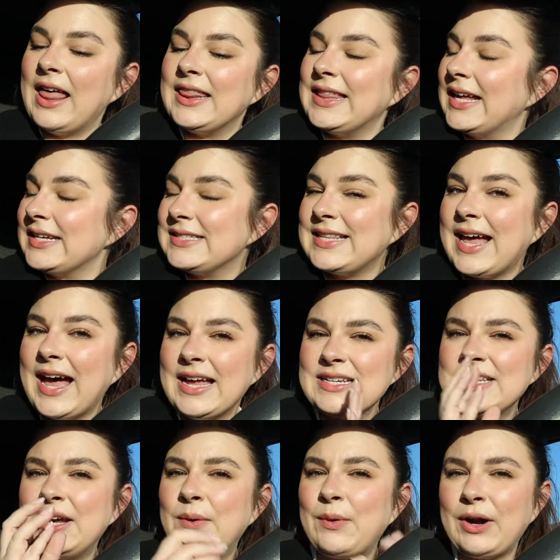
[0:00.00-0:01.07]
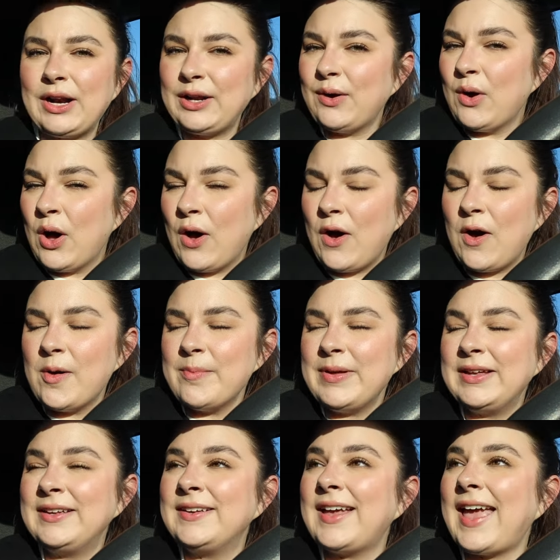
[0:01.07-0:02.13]
that is that. We're going to go home.
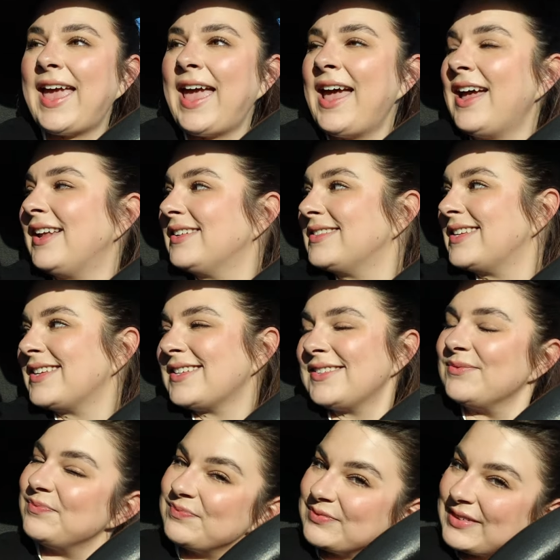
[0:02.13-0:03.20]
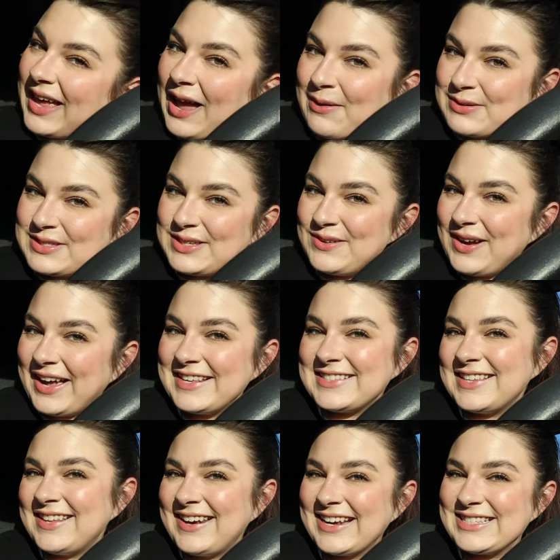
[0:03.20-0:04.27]
And I will see you guys
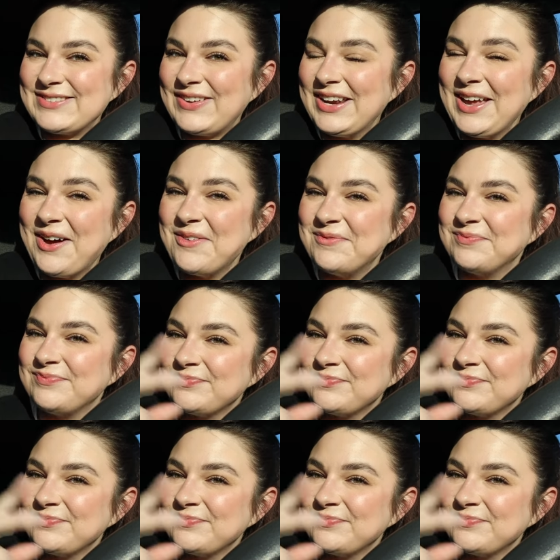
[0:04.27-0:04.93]
in the next video.